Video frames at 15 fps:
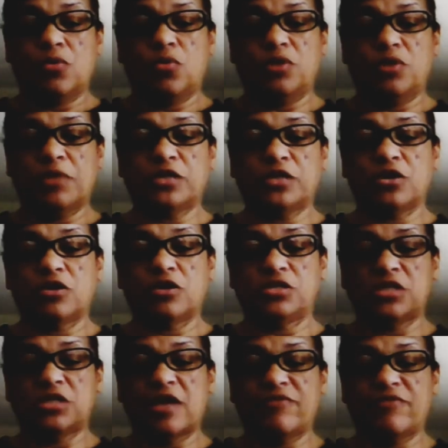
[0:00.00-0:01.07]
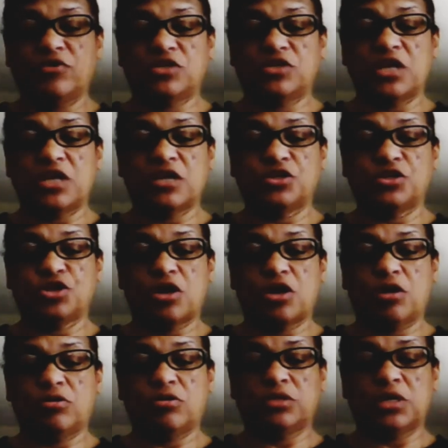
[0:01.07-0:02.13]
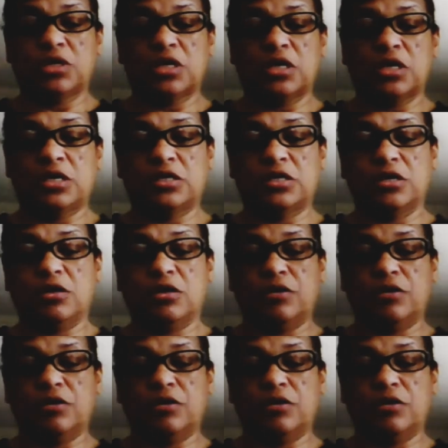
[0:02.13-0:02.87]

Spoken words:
One of my daughters is having her second child, and